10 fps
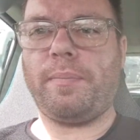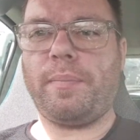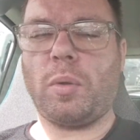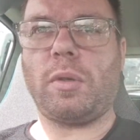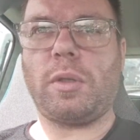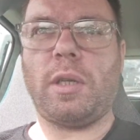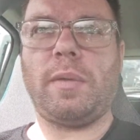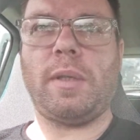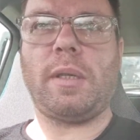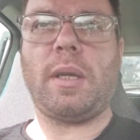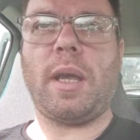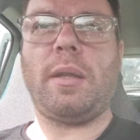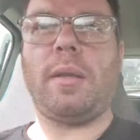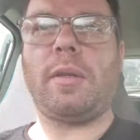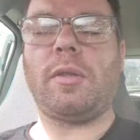Bulldog Services
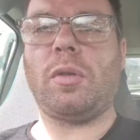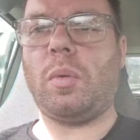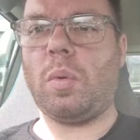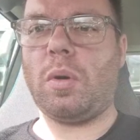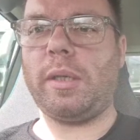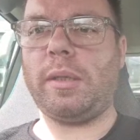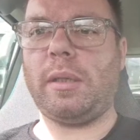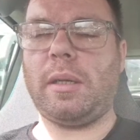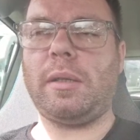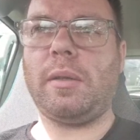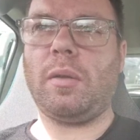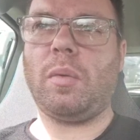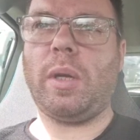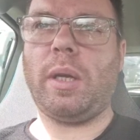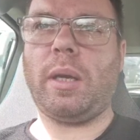again. That's twice in less than a
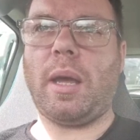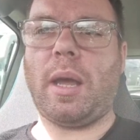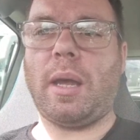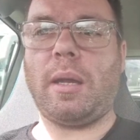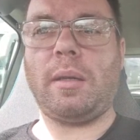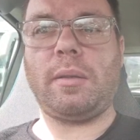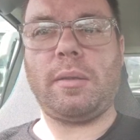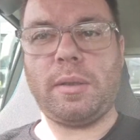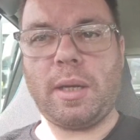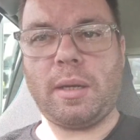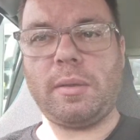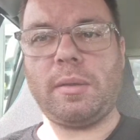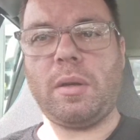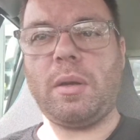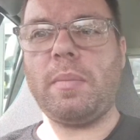week, and
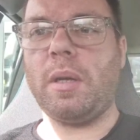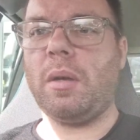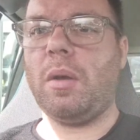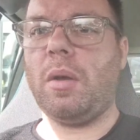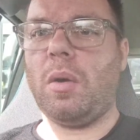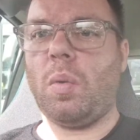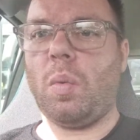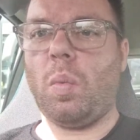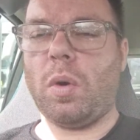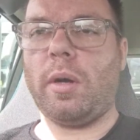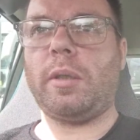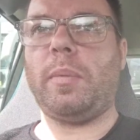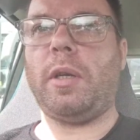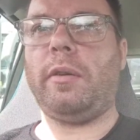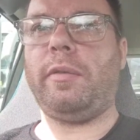second time
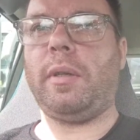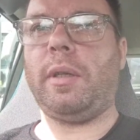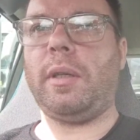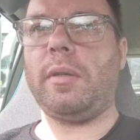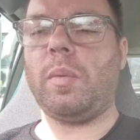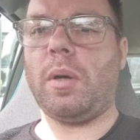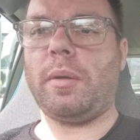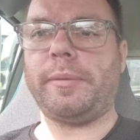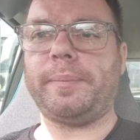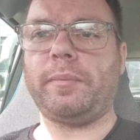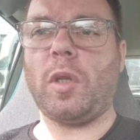worked perfectly as well.